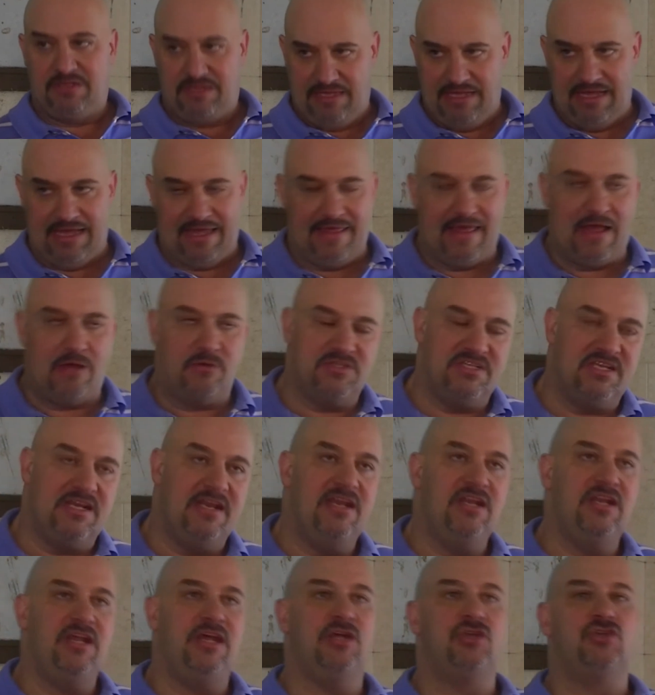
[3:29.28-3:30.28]
Yeah, that was in
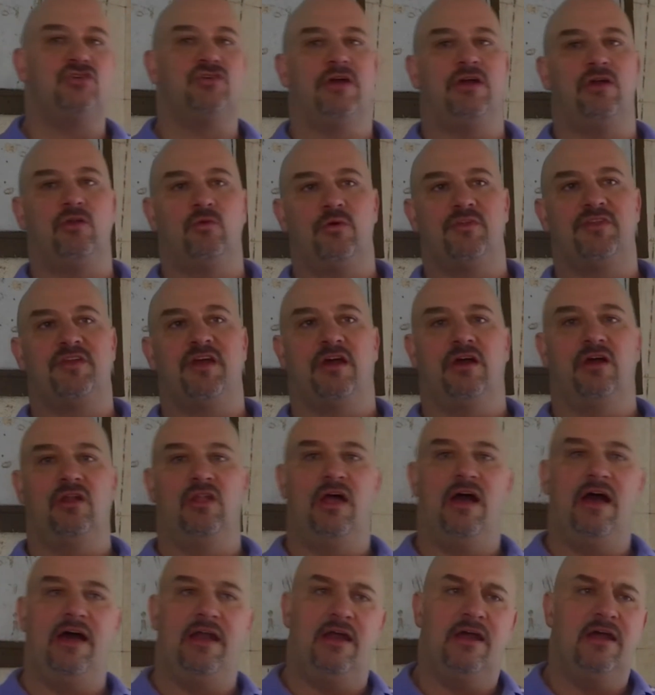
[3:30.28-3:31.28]
Indian Trail, North
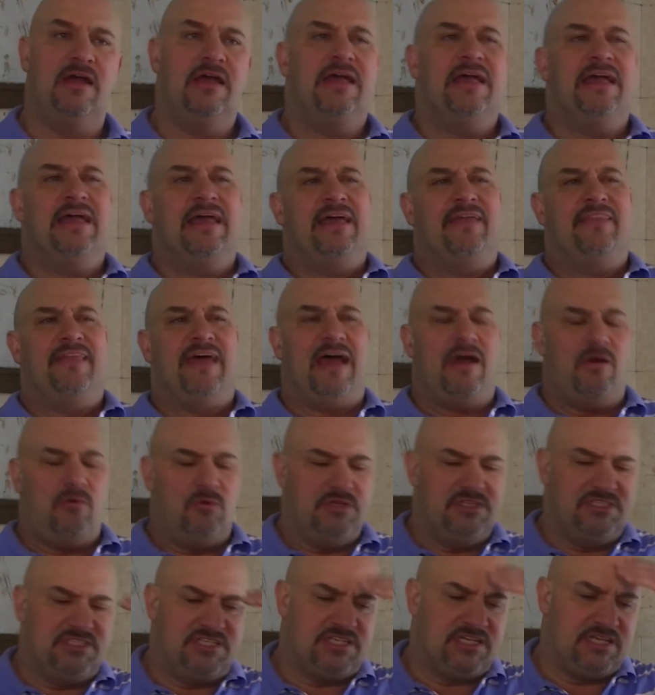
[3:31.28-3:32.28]
Carolina. That
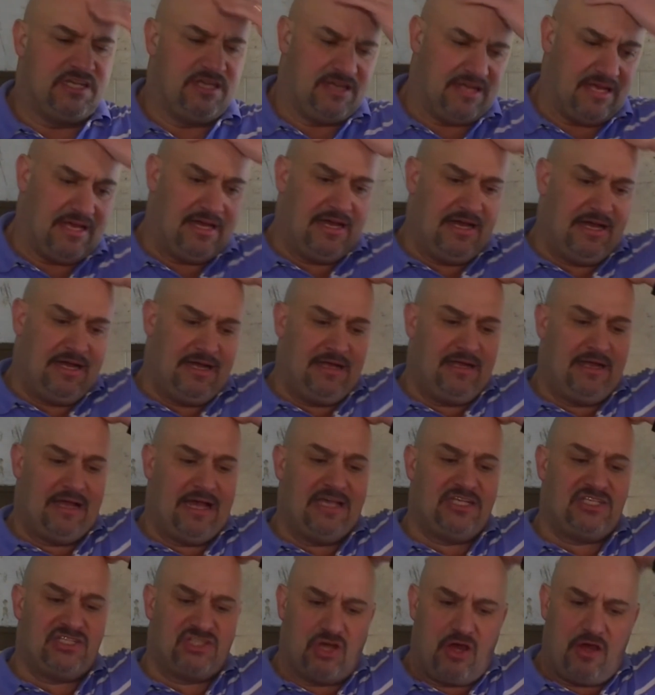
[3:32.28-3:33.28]
was,
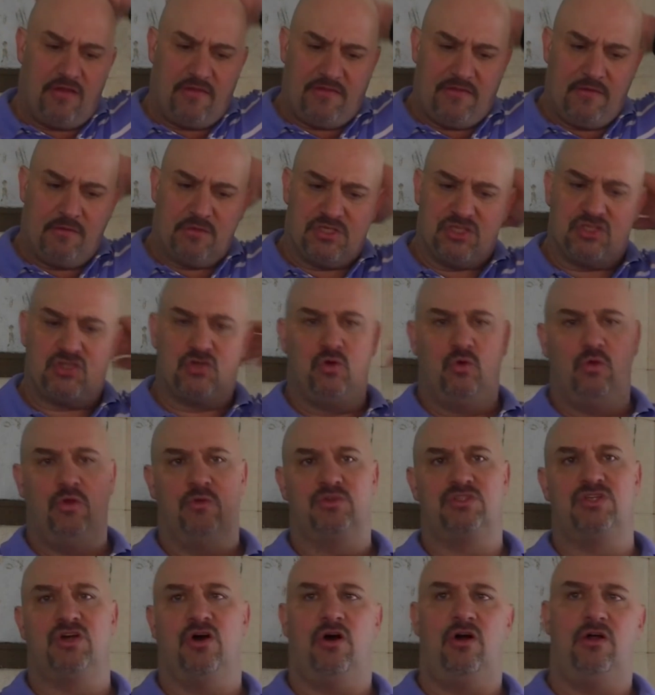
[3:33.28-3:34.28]
I saw that there was a school. It
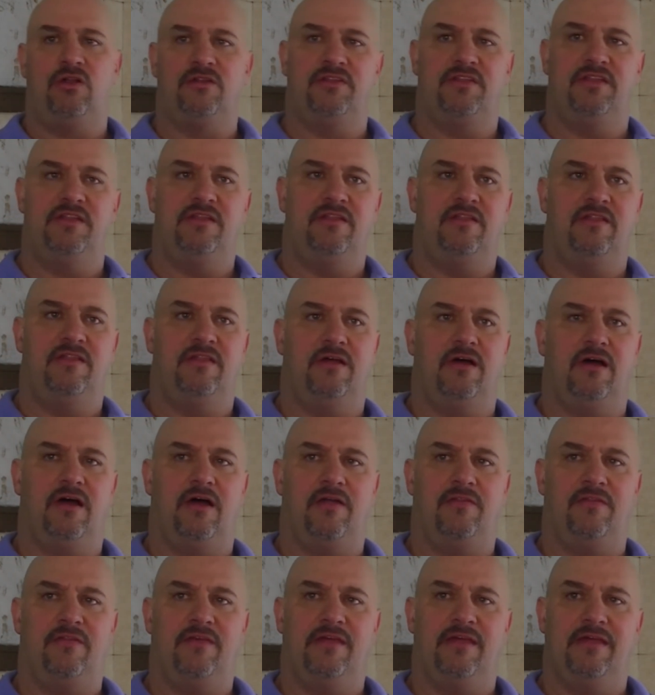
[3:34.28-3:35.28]
was called
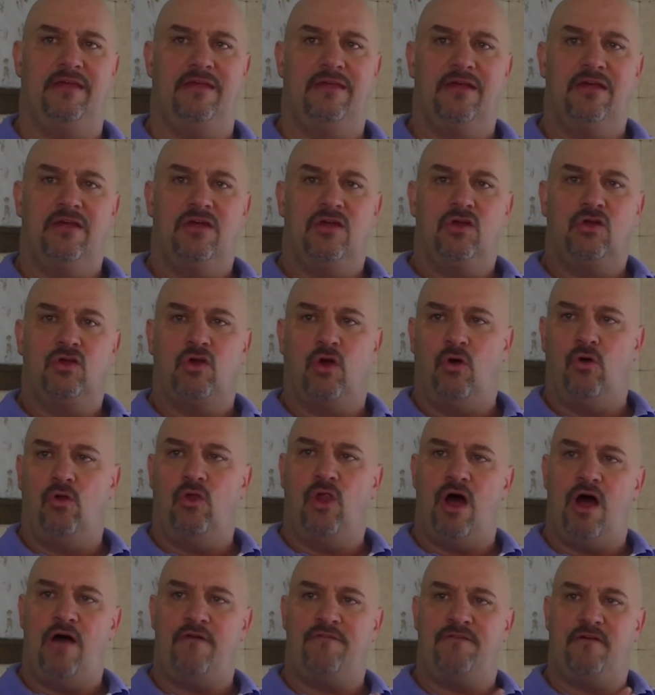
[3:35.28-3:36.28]
the
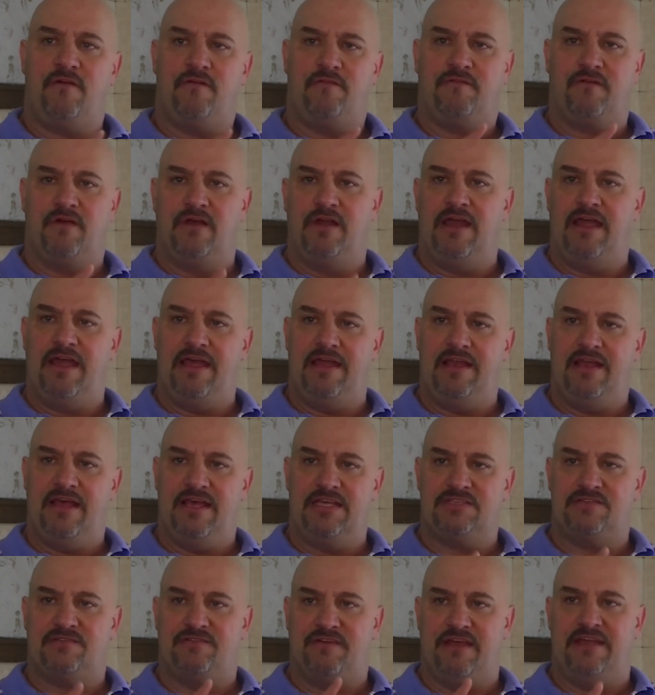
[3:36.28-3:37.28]
Koloff
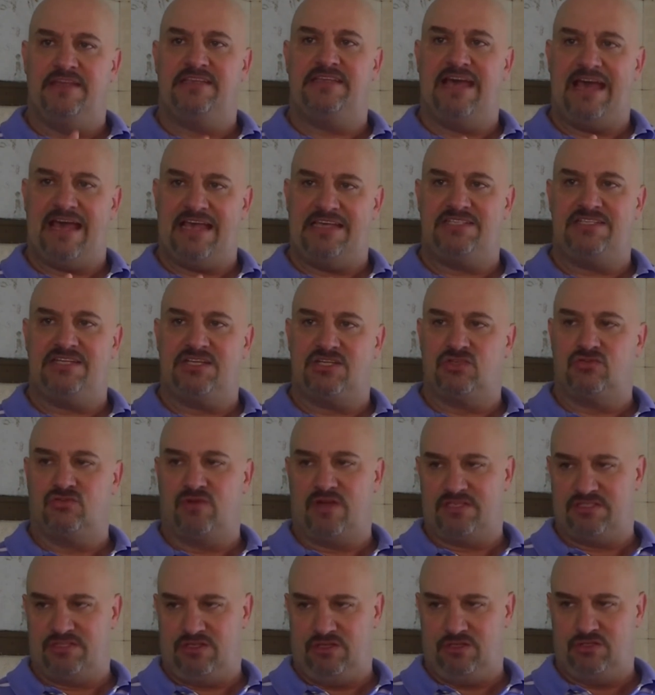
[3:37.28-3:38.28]
Fernandez Fantastics
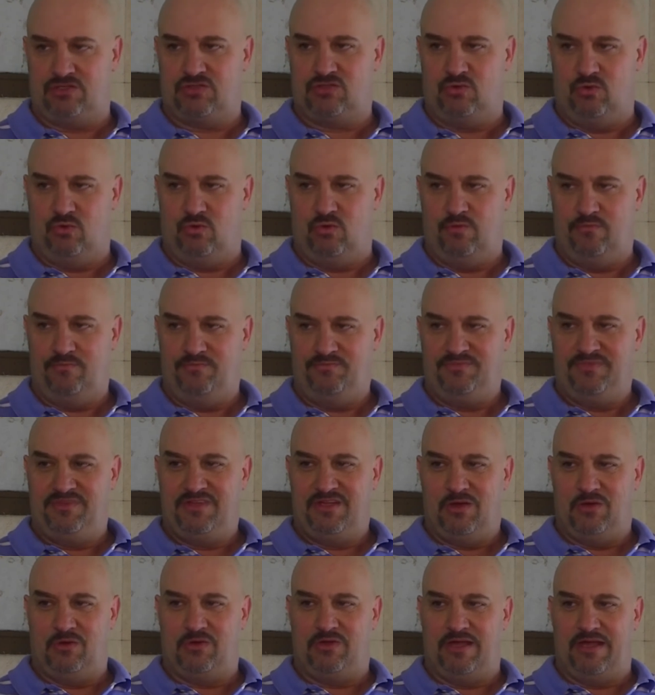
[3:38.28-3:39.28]
Wrestling School,
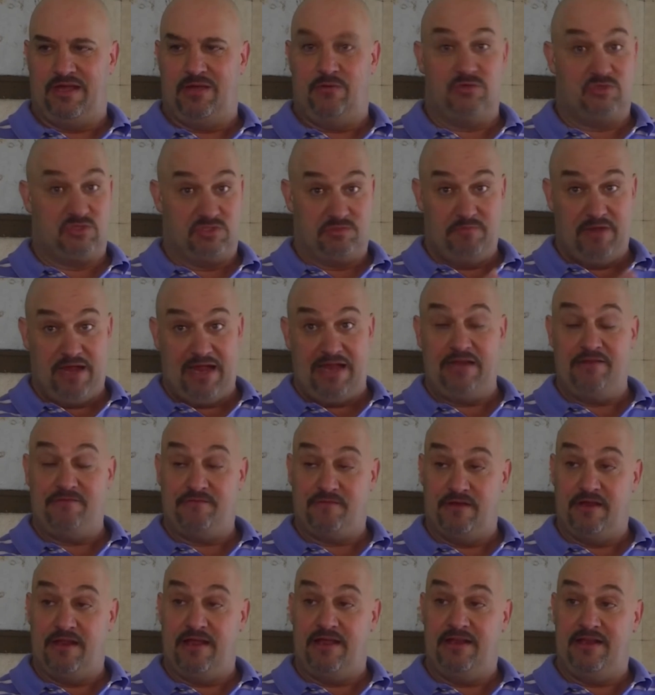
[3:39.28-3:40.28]
okay, which was Manny
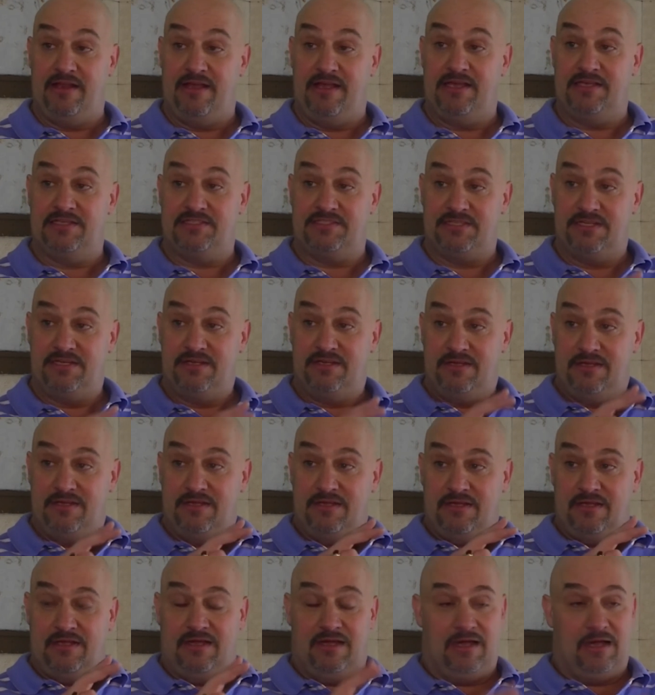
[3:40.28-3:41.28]
Fernandez,
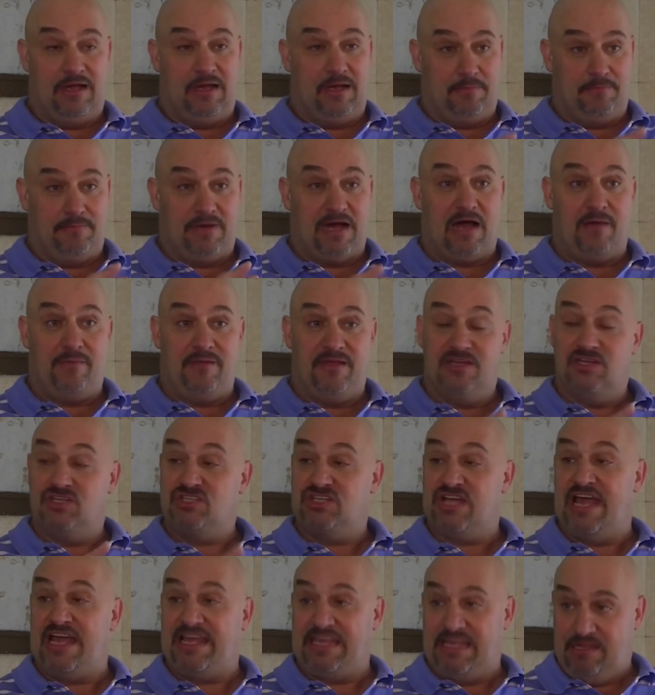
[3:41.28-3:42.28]
Bobby and
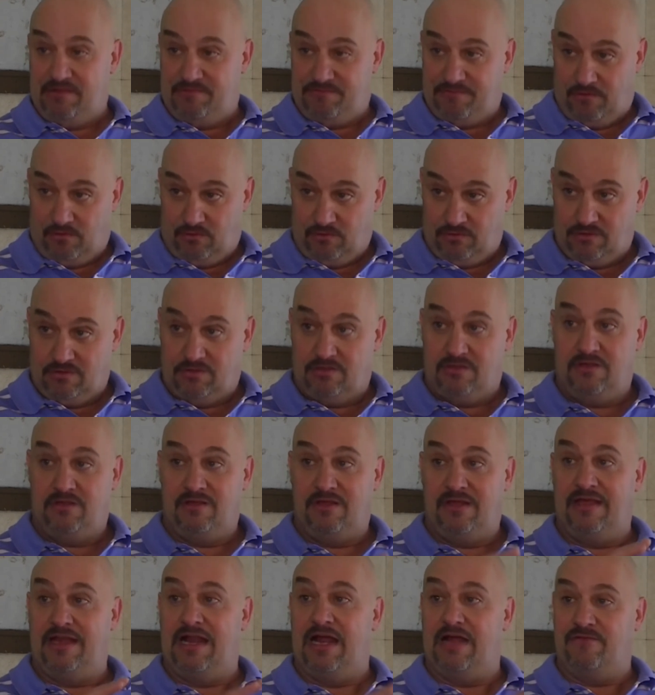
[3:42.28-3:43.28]
Jackie Fulton,
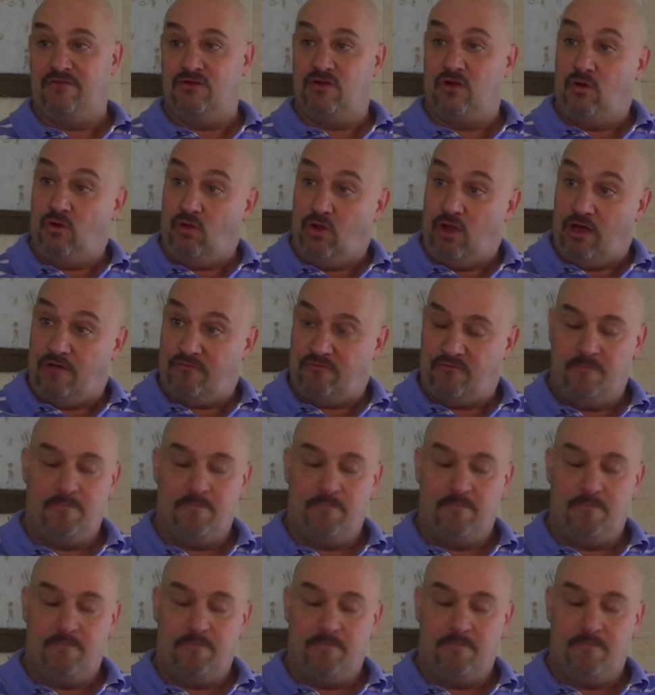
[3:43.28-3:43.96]
and Ivan Koloff.